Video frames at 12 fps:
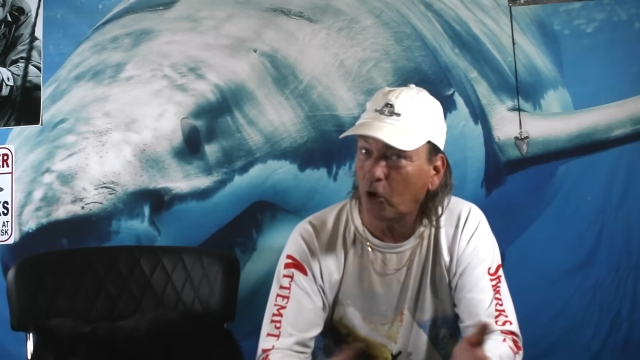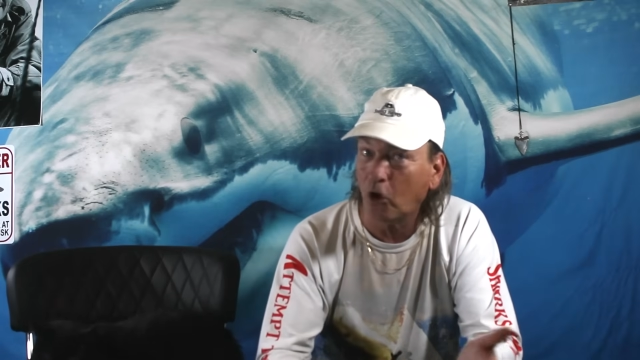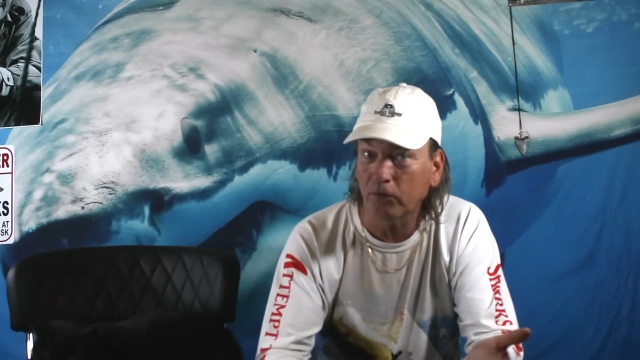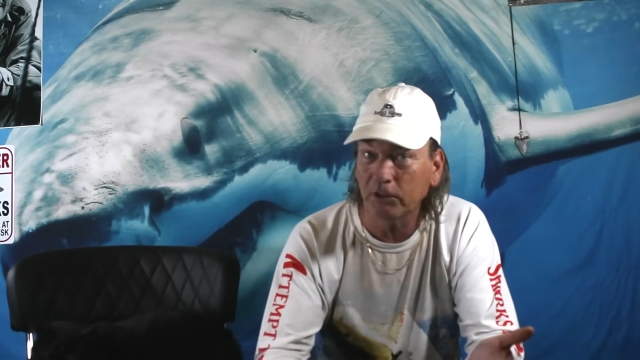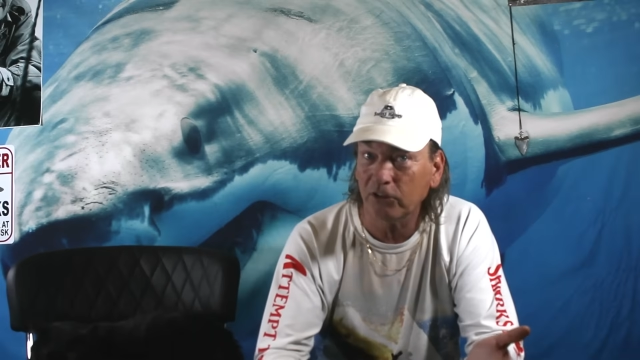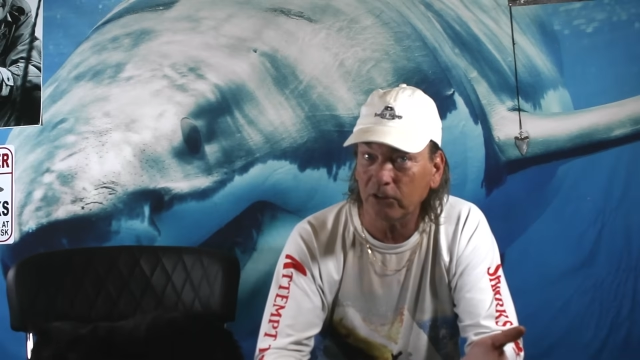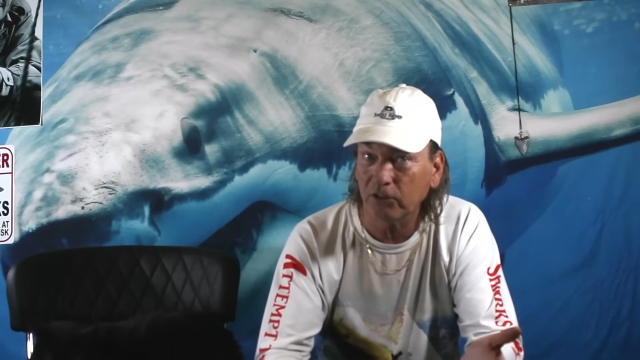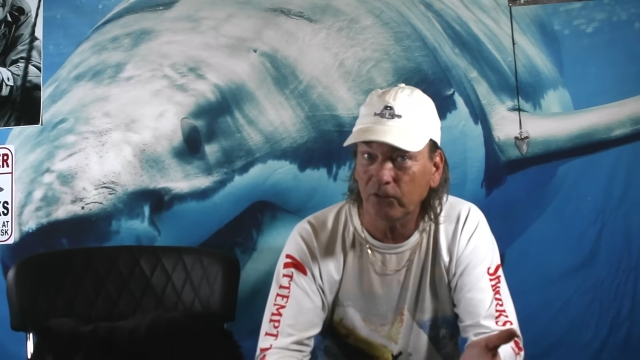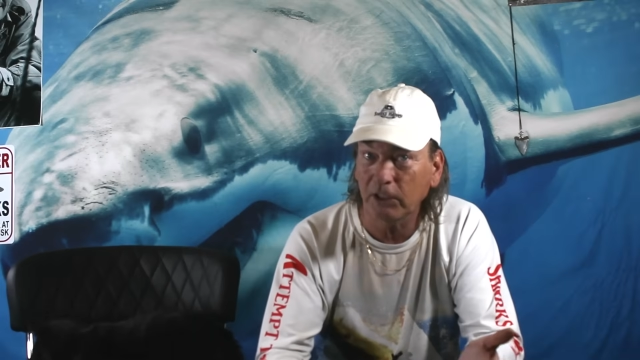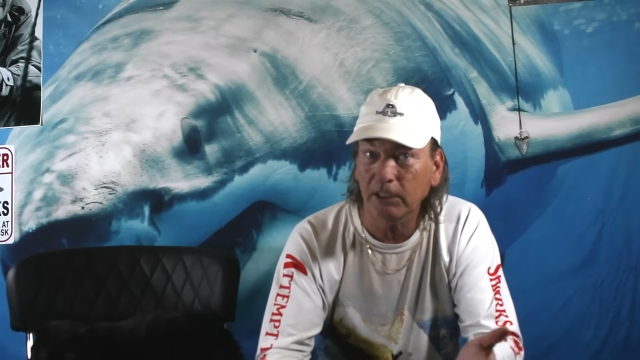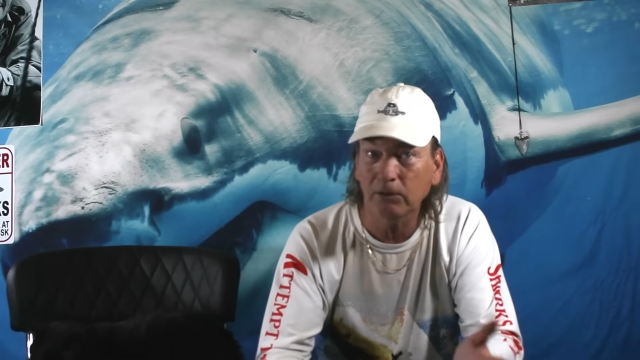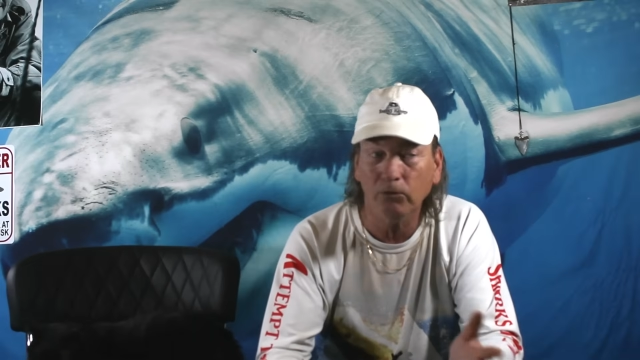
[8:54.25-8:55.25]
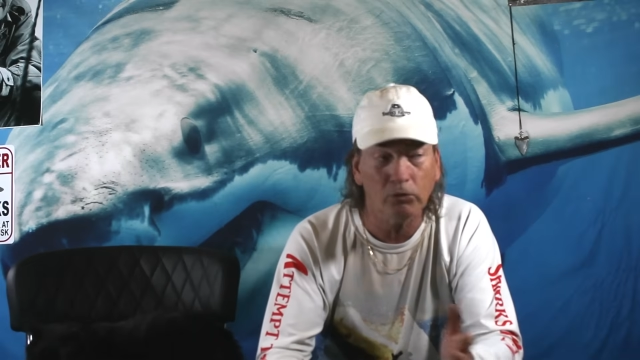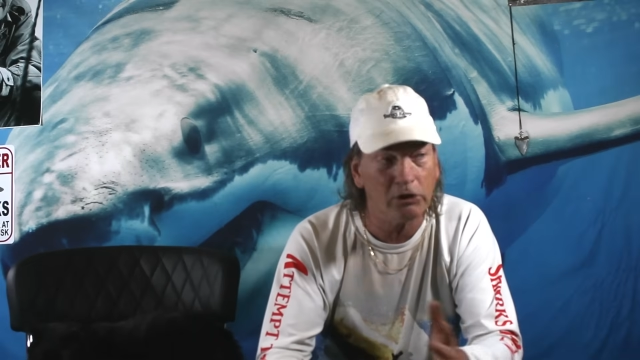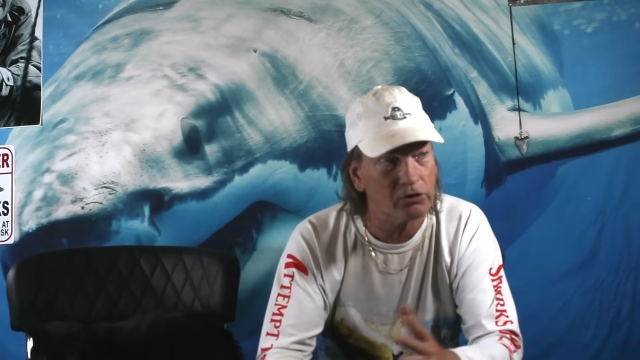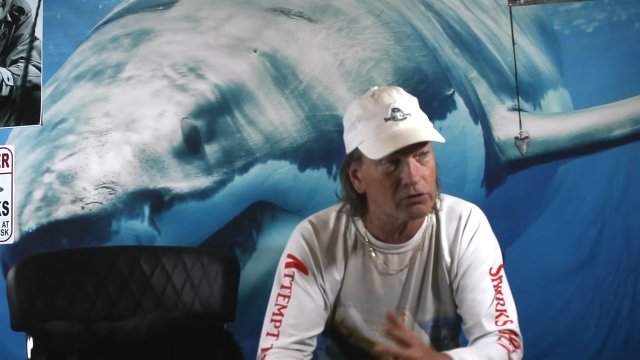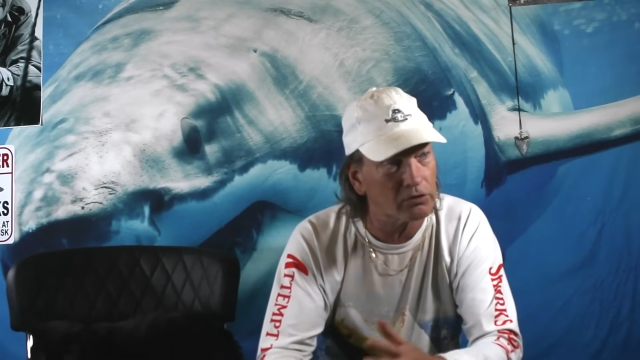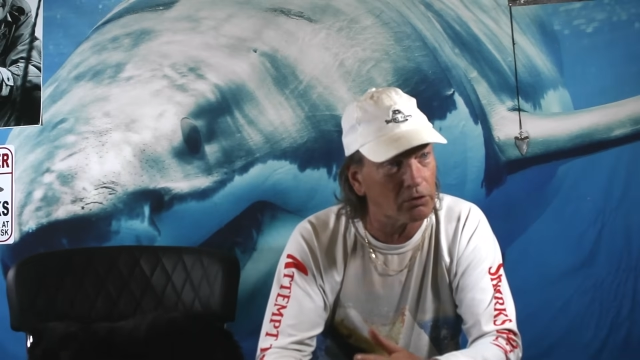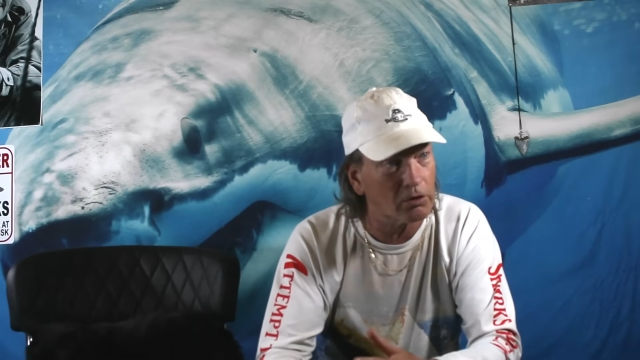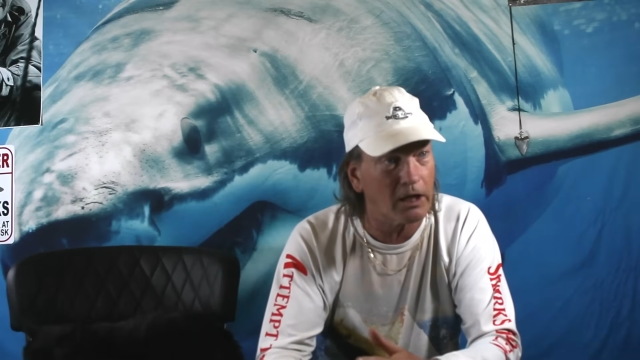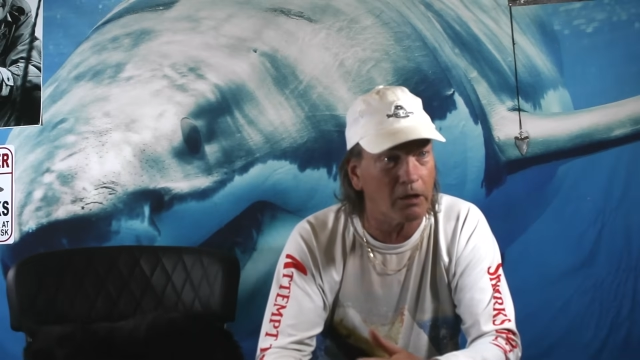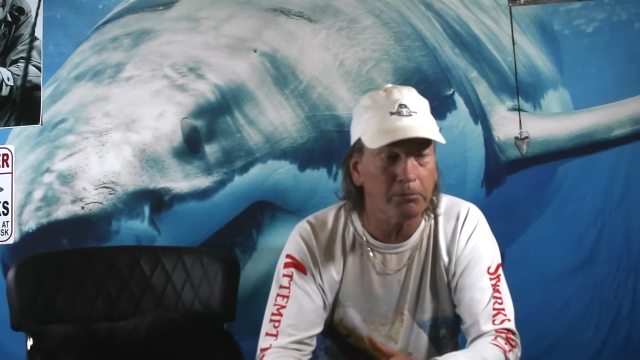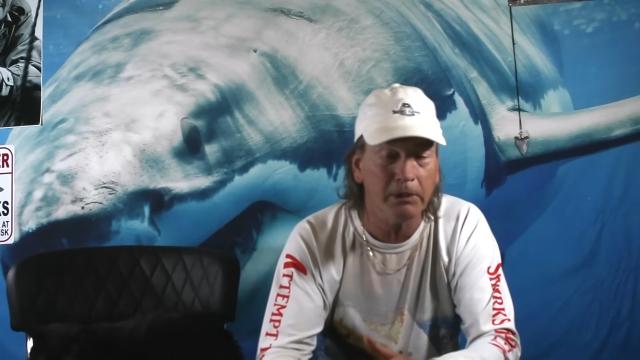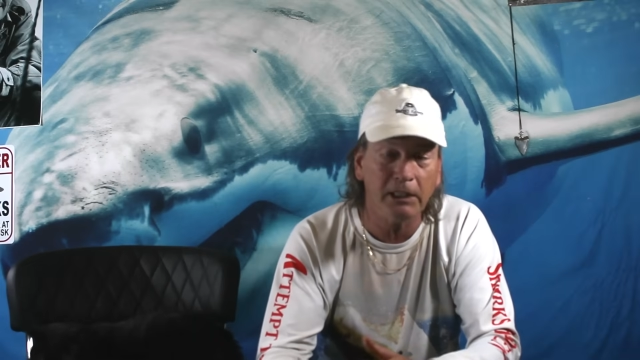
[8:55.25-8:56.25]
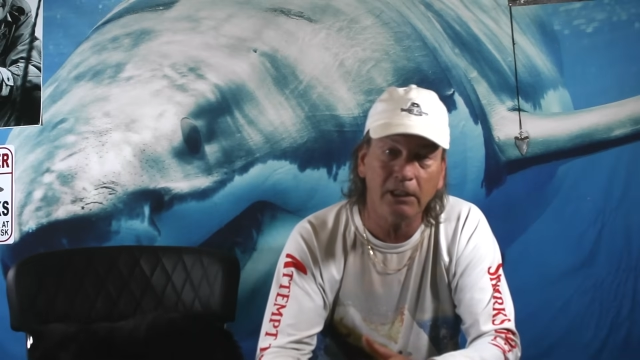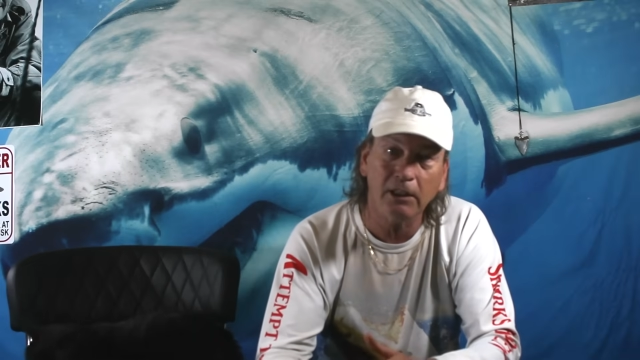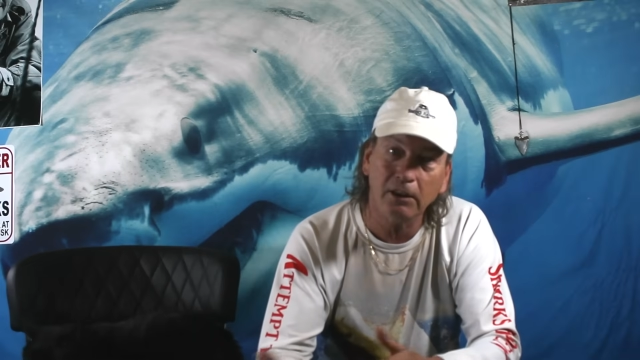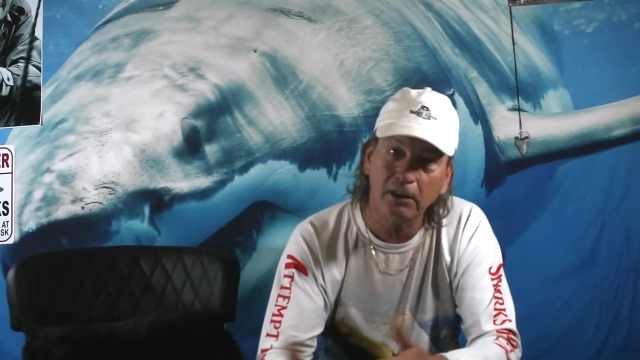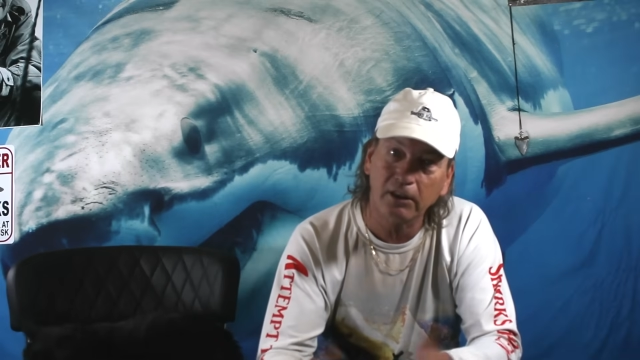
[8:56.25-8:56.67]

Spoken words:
over 6 feet. We just don't know how big.